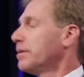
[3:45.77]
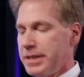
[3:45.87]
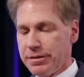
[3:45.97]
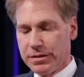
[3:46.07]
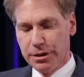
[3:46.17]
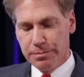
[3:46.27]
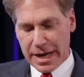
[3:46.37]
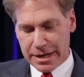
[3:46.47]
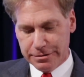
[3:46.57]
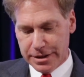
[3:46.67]
let me give a little
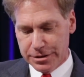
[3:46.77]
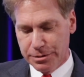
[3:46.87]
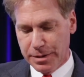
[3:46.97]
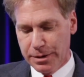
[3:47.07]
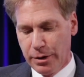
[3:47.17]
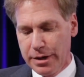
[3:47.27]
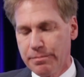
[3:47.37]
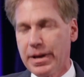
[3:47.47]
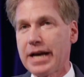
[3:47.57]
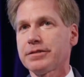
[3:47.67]
background. So by way
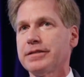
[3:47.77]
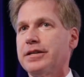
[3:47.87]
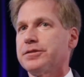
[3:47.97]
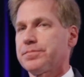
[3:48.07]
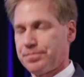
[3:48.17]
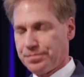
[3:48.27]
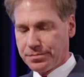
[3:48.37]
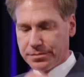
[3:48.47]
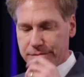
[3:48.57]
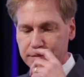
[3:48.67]
of background,
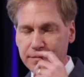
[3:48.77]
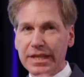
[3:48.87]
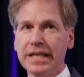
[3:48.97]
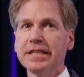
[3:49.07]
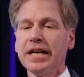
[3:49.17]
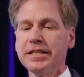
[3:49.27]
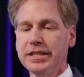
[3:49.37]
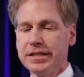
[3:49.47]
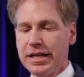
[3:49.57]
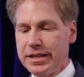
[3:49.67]
in
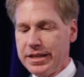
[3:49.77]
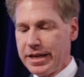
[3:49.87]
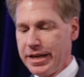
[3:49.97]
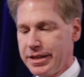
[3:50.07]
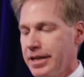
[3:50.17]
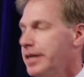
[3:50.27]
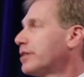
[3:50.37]
1998, I